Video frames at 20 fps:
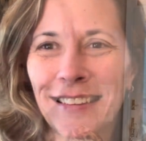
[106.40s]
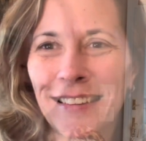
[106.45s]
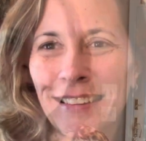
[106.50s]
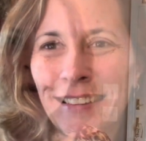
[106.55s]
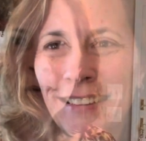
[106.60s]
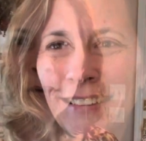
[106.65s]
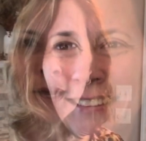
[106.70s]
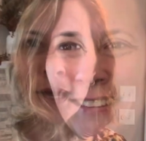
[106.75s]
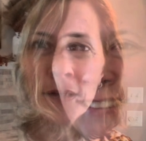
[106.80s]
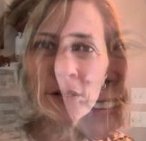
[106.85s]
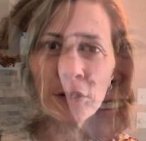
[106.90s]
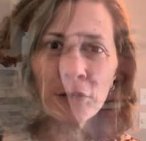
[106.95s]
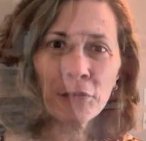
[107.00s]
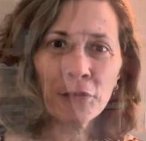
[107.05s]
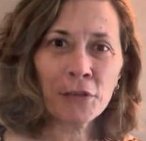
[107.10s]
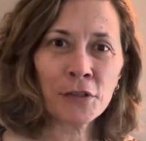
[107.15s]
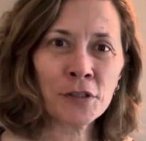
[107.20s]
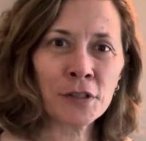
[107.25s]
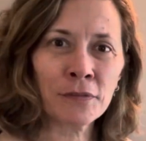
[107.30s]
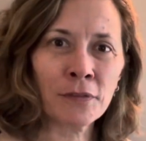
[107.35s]
Okay, so
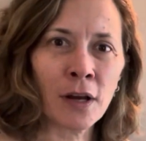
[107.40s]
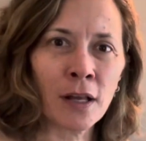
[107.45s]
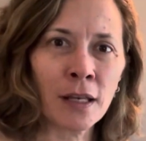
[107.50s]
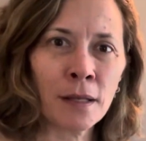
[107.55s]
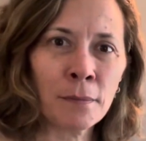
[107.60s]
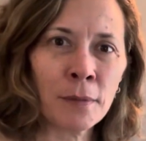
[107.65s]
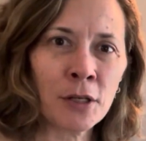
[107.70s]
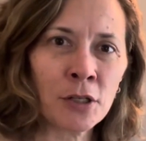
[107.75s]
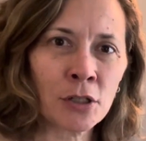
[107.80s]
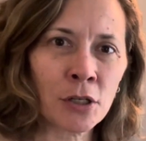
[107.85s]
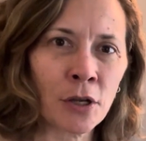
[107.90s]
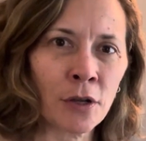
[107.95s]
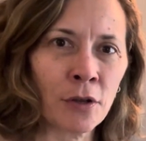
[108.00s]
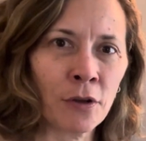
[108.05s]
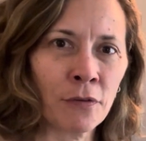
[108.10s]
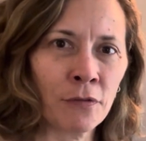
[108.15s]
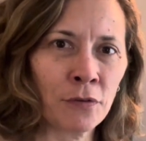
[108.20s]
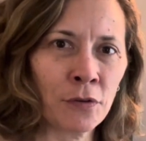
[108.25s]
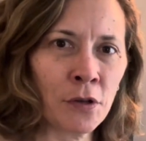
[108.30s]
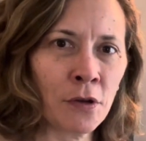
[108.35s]
first of all, let me show you
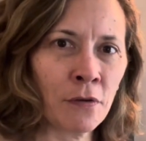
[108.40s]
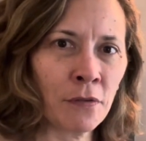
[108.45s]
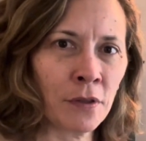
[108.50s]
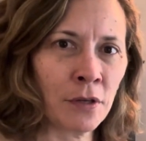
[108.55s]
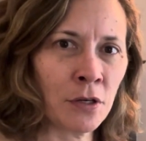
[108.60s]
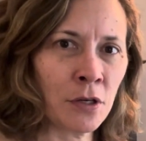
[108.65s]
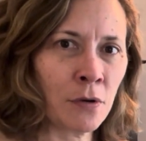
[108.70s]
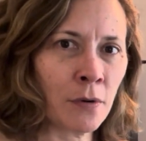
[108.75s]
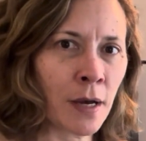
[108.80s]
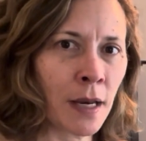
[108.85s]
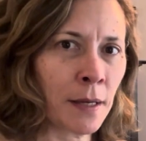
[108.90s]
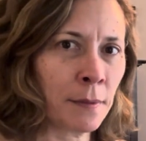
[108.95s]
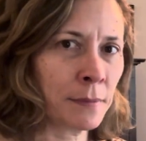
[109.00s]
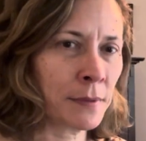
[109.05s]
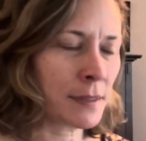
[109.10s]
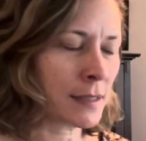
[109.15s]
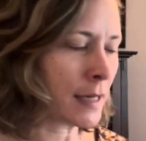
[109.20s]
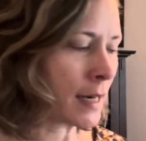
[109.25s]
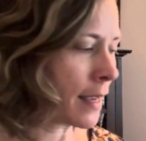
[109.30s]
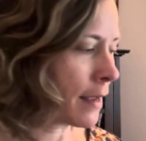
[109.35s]
a few of the new
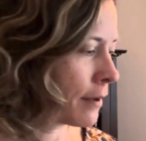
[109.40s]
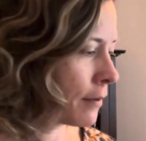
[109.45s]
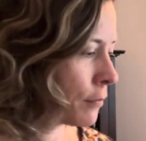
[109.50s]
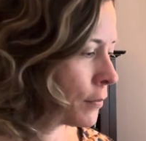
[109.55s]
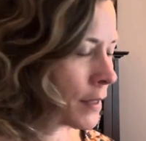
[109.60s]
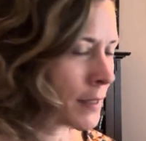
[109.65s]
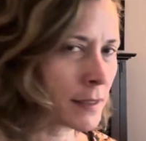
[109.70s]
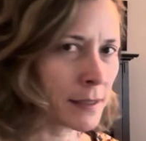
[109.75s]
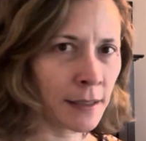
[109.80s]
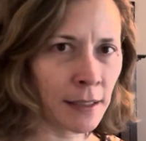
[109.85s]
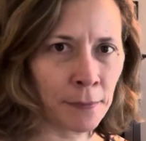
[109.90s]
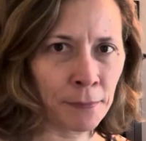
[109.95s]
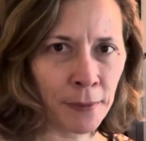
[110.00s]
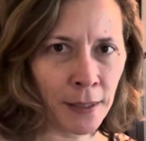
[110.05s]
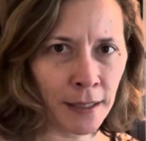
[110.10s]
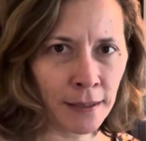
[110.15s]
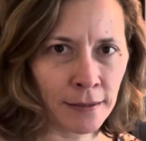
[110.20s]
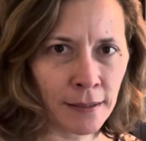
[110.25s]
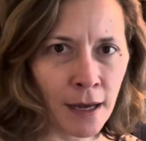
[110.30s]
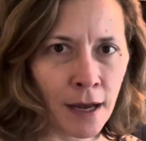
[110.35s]
items that I recently
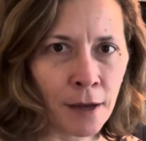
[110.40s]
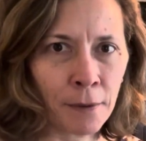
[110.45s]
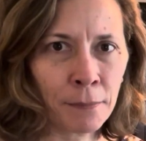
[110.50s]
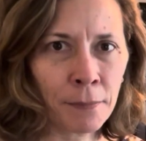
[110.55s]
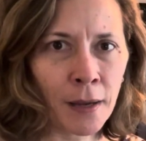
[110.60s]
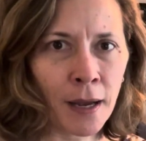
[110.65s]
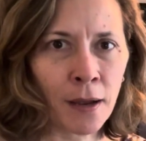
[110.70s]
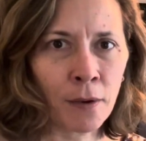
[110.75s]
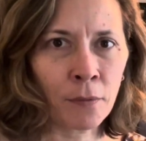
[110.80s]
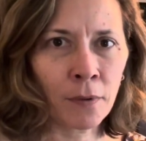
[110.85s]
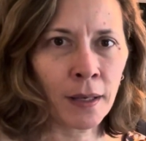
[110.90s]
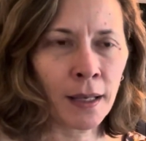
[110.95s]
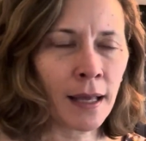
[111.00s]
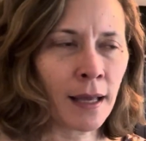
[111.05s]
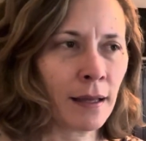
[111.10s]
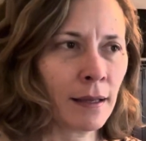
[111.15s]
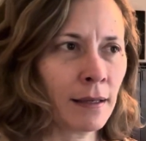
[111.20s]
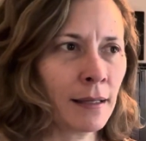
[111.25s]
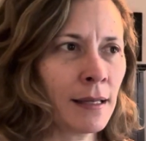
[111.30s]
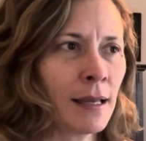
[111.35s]
picked up. I
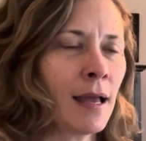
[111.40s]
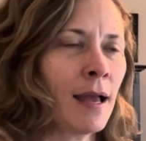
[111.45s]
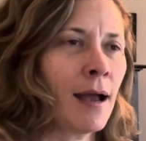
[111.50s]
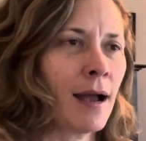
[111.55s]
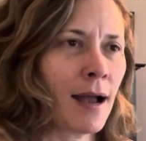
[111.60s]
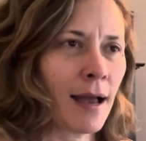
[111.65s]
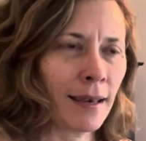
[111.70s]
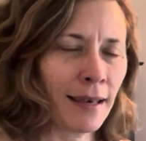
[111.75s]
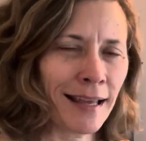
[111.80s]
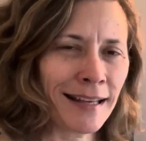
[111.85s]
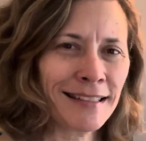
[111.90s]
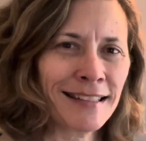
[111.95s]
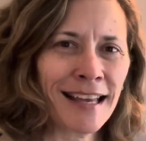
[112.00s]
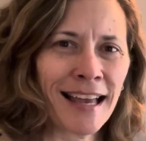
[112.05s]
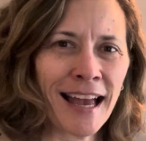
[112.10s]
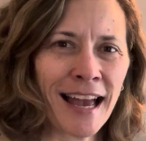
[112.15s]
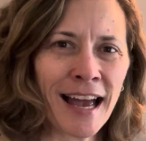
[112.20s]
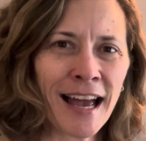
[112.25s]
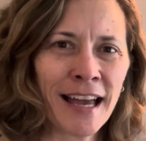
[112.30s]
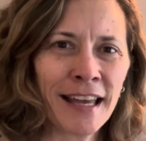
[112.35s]
like to
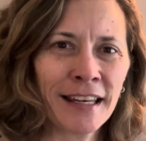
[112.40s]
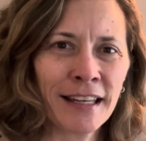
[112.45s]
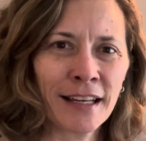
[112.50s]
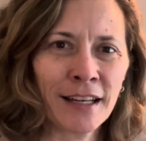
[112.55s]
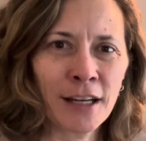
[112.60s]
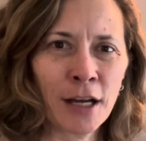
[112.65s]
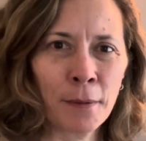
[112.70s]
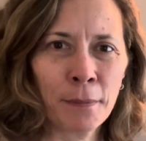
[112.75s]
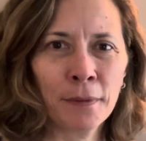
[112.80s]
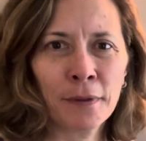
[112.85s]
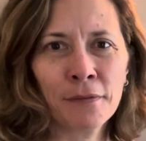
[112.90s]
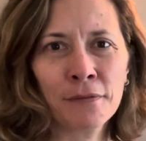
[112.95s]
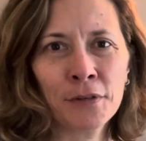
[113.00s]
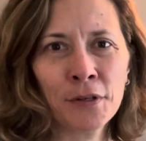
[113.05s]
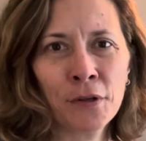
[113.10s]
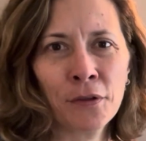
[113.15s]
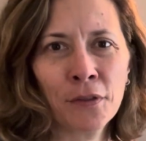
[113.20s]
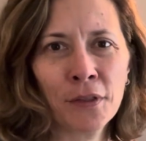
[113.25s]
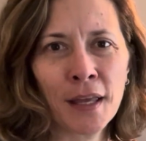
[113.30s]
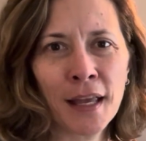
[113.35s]
add a couple of
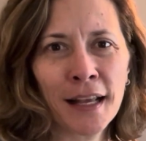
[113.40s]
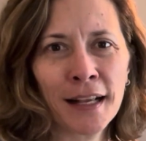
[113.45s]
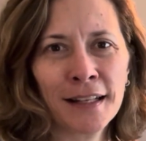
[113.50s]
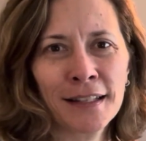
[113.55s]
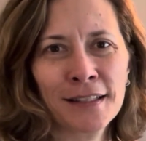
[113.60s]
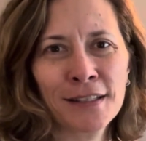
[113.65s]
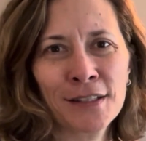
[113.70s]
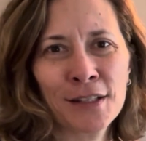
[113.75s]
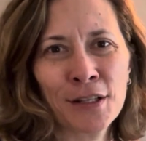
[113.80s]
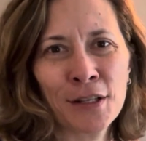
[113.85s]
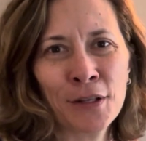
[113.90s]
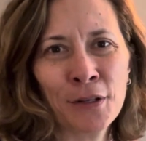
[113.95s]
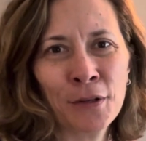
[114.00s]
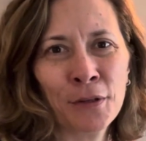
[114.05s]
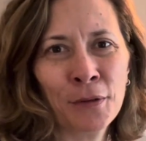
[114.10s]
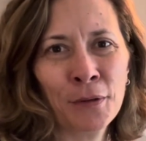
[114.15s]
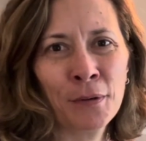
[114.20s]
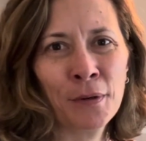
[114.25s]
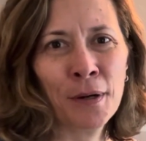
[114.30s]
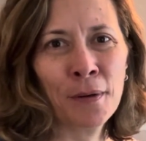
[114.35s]
new things
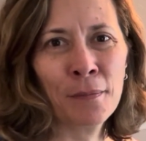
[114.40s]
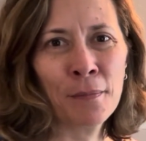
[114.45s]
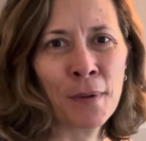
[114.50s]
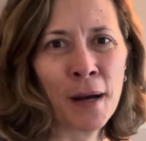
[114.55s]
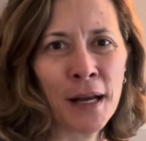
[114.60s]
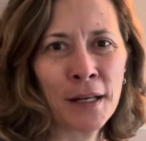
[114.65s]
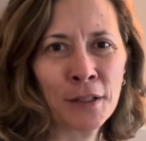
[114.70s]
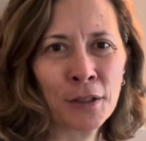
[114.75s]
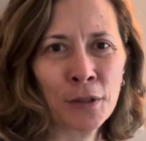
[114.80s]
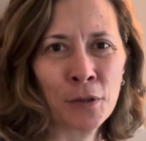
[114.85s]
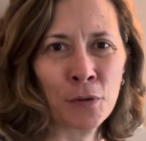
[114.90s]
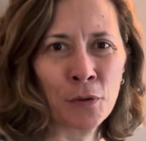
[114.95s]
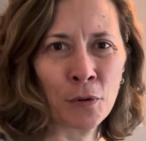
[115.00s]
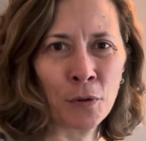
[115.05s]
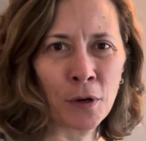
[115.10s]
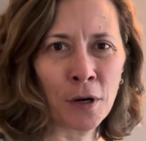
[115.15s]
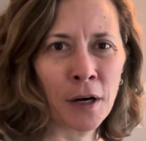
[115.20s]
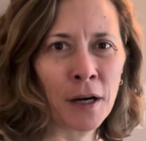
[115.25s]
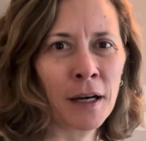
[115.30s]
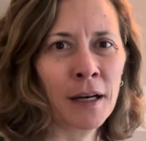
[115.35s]
to my
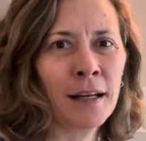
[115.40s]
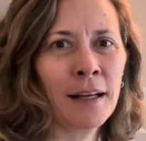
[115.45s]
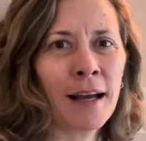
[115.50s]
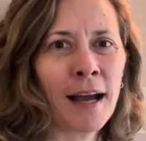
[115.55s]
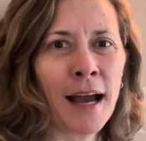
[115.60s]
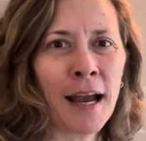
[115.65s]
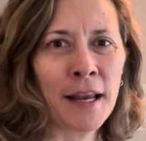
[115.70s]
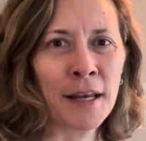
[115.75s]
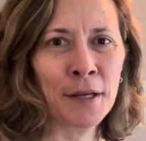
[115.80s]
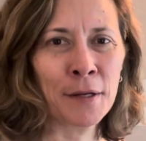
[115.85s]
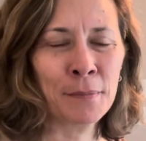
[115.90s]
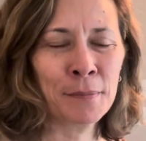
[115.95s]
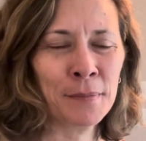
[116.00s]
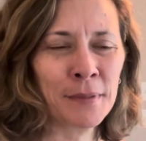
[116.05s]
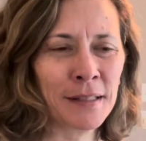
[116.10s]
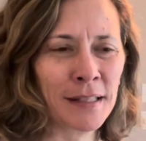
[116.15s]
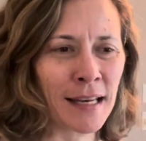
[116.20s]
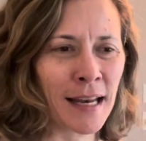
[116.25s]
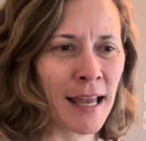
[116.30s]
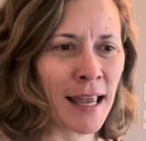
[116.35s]
decor
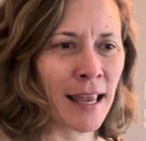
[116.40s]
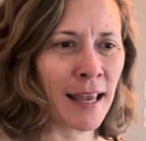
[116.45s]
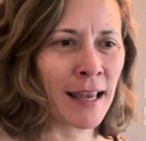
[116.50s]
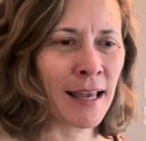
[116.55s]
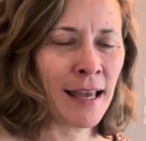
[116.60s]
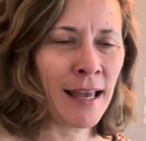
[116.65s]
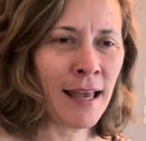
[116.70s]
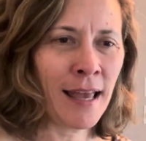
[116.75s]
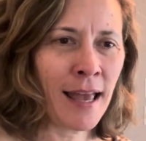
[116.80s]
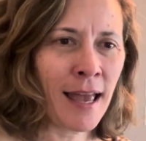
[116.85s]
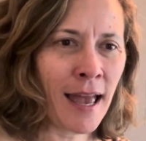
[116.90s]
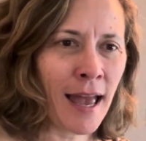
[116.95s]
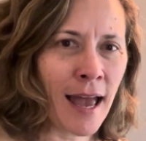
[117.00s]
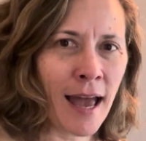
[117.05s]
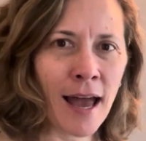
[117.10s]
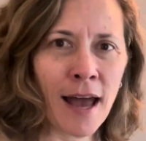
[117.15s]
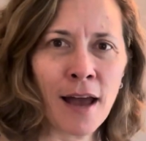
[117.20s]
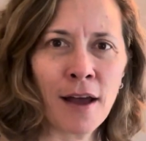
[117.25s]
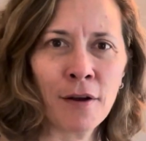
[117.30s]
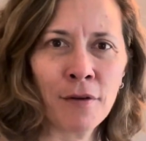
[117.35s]
items that I
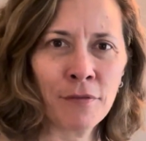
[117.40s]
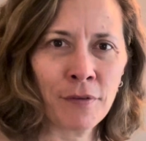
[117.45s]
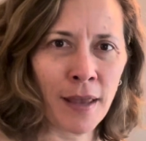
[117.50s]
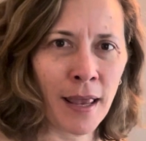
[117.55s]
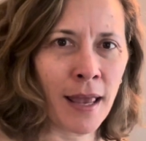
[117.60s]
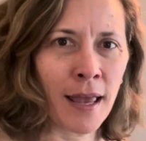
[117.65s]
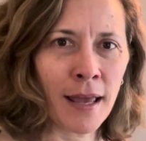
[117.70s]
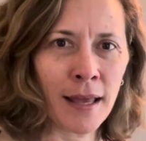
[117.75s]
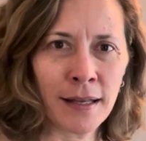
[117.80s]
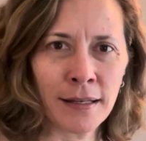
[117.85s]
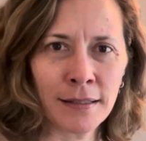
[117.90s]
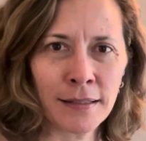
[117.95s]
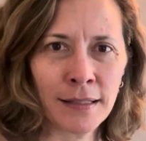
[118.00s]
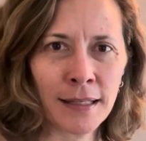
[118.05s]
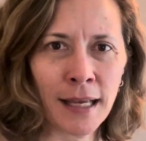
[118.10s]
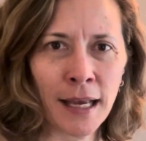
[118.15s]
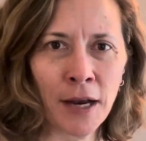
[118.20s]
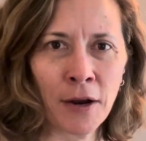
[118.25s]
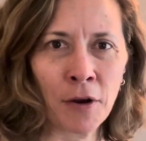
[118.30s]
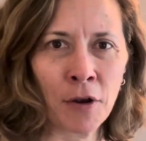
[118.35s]
have and
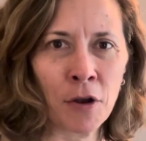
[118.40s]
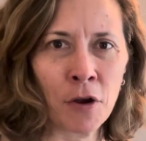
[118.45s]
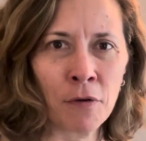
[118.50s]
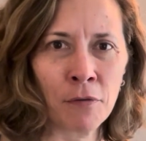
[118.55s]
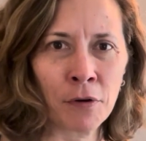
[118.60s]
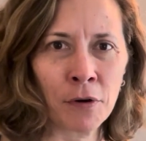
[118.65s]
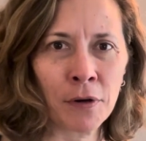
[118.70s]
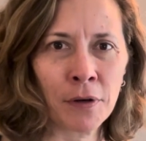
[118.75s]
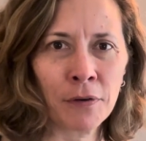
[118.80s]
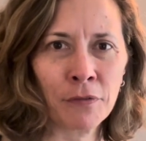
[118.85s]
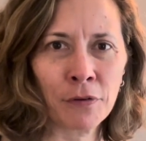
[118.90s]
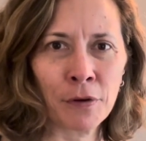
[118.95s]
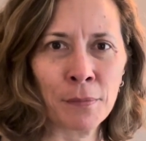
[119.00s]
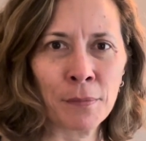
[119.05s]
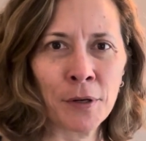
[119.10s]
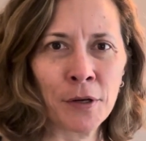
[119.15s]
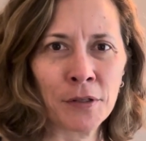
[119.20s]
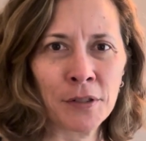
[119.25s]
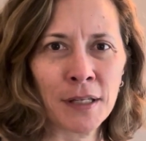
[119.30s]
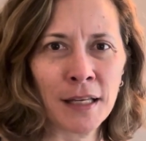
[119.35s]
carry over from
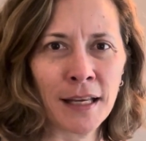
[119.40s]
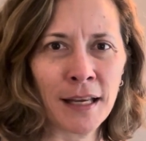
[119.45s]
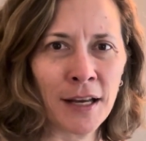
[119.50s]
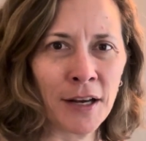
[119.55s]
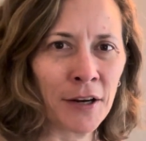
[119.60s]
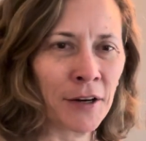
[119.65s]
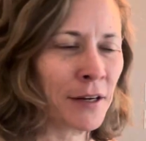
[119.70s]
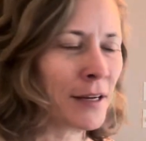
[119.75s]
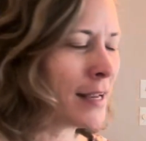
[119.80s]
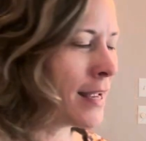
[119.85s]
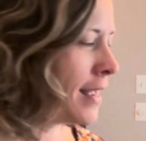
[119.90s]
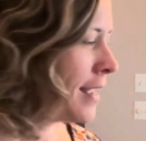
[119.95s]
year to year.